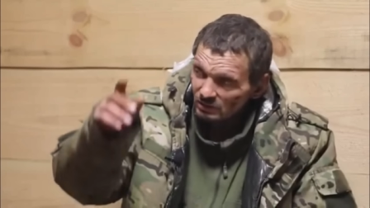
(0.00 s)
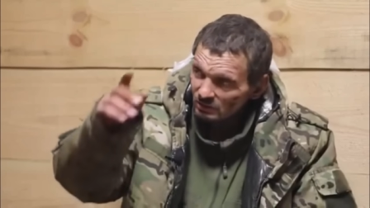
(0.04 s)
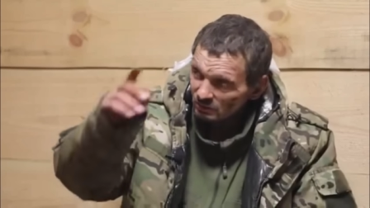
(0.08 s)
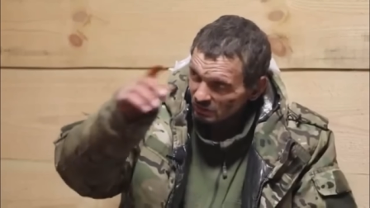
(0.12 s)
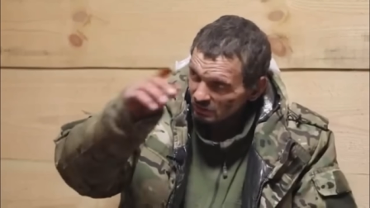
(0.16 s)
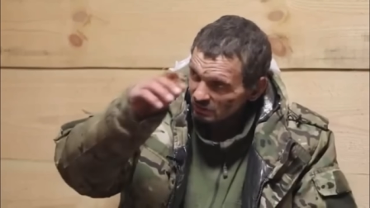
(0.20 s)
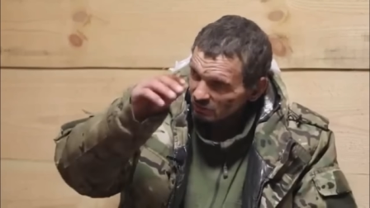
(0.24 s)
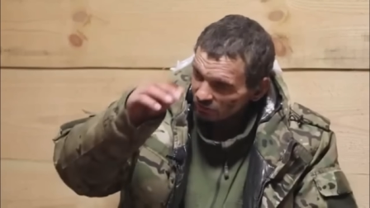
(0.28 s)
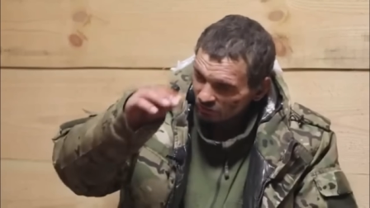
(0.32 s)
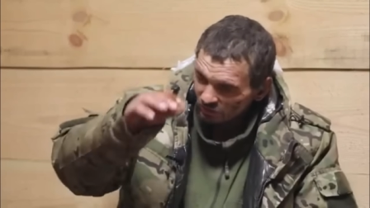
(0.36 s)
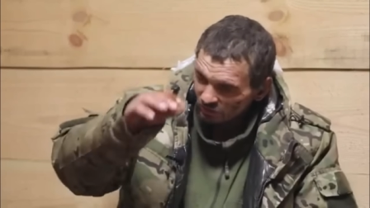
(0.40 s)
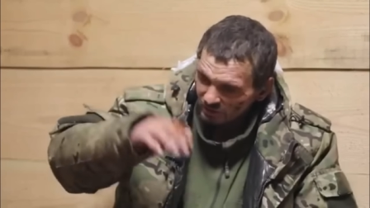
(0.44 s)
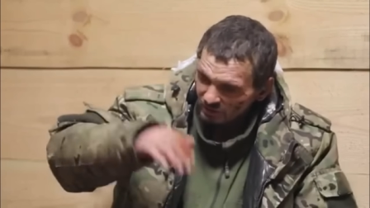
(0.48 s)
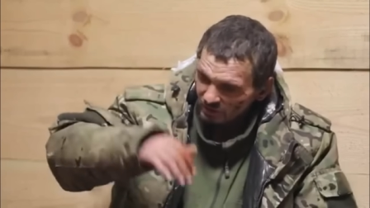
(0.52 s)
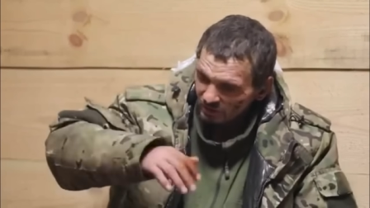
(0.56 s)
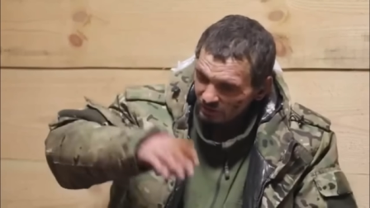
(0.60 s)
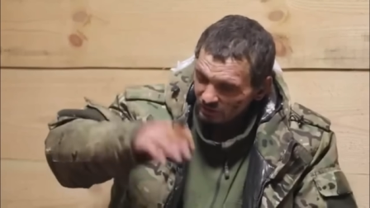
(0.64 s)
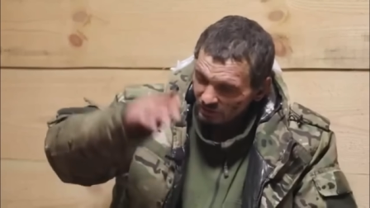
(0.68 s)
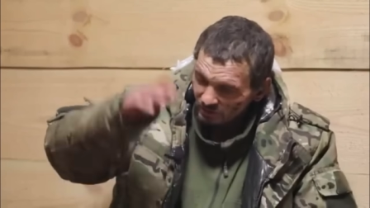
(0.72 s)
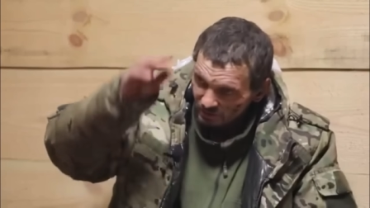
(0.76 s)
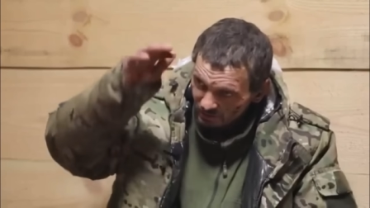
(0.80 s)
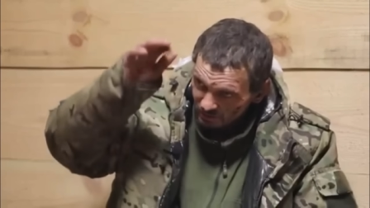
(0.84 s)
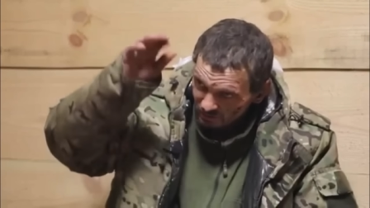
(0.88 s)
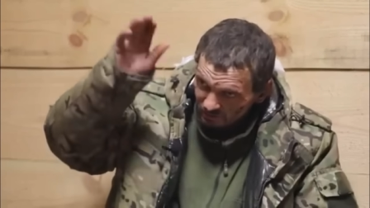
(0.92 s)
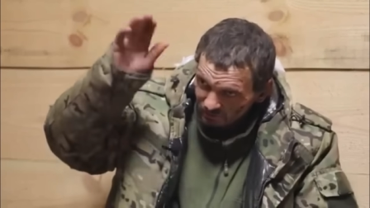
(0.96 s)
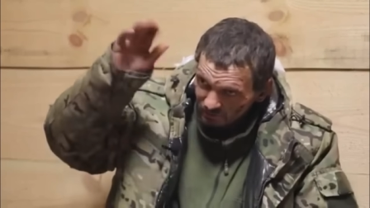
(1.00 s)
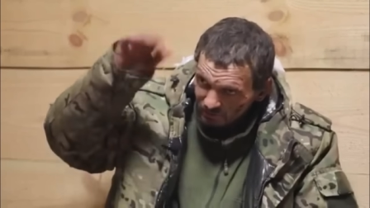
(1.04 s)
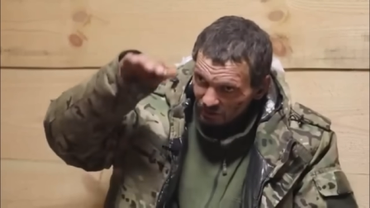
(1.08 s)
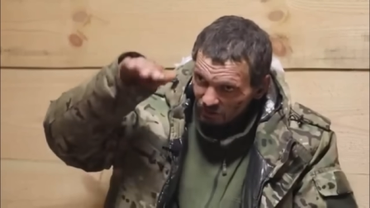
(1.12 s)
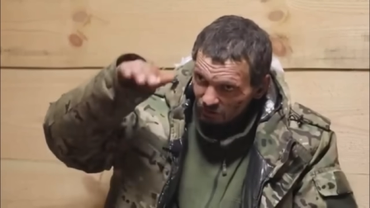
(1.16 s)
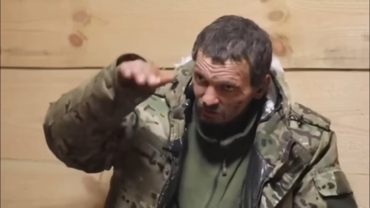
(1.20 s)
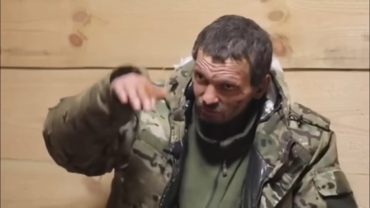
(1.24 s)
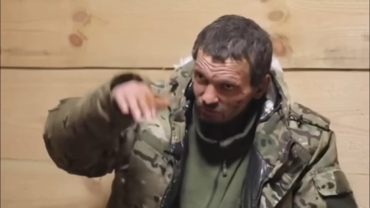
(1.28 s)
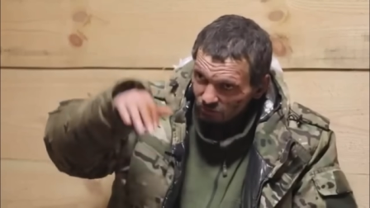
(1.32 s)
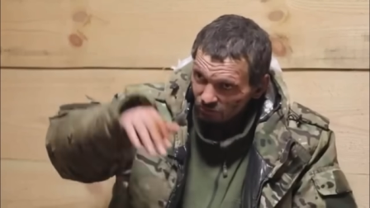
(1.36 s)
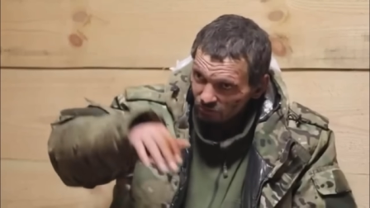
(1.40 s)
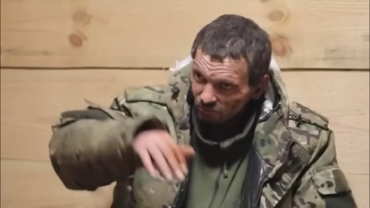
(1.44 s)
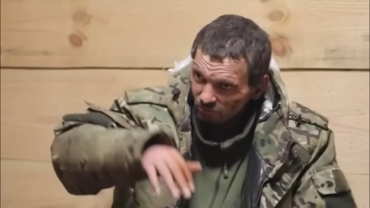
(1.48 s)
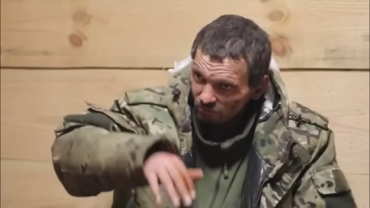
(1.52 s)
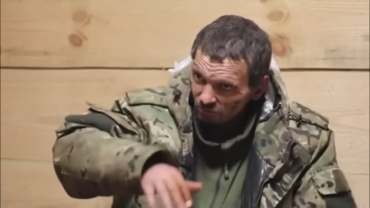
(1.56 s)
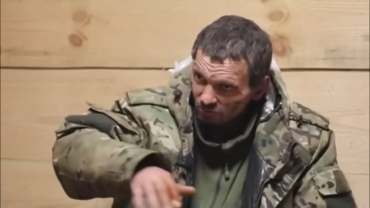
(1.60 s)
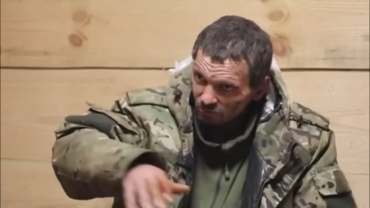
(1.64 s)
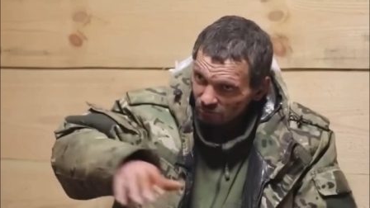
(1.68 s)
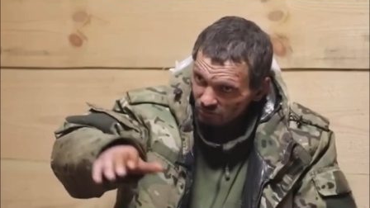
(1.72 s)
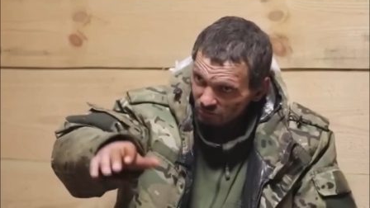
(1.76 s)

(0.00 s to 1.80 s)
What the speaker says: Because they opened it from above.